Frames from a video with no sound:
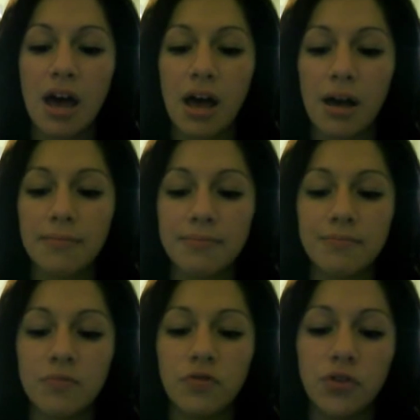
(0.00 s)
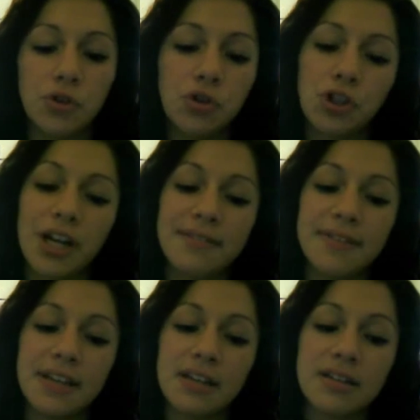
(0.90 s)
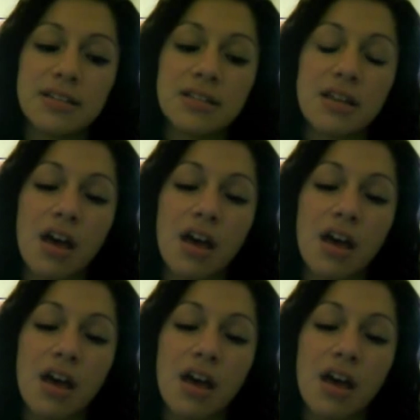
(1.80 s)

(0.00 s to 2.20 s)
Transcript: Um, food cravings.